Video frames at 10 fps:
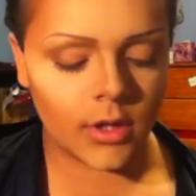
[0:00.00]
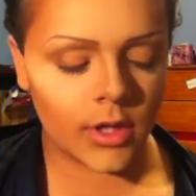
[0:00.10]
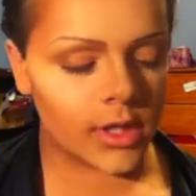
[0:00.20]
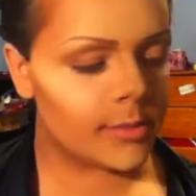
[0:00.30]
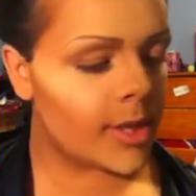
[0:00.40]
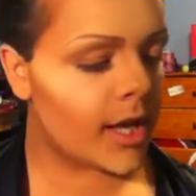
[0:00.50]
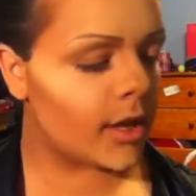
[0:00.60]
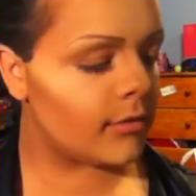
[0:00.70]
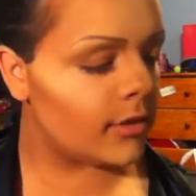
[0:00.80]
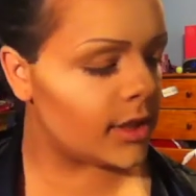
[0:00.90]
This
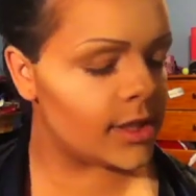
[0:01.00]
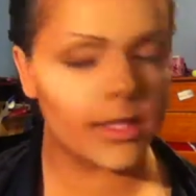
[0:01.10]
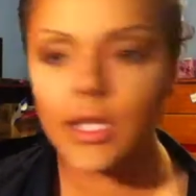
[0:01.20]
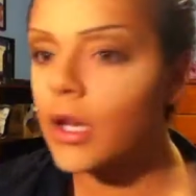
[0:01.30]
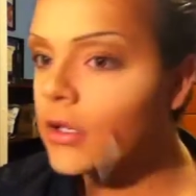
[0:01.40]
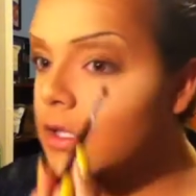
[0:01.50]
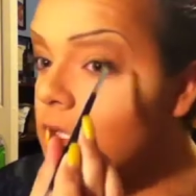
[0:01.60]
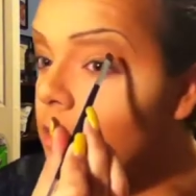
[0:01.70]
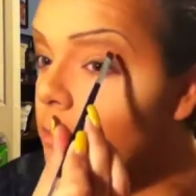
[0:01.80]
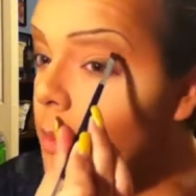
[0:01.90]
palette really sucks.
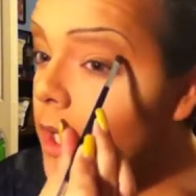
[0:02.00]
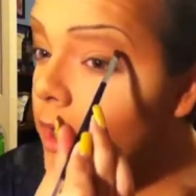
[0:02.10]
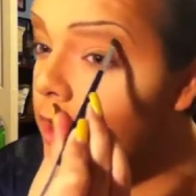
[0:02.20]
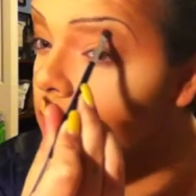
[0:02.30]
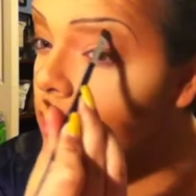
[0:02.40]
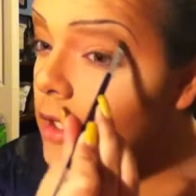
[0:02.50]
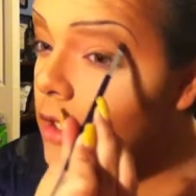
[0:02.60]
Don't buy it.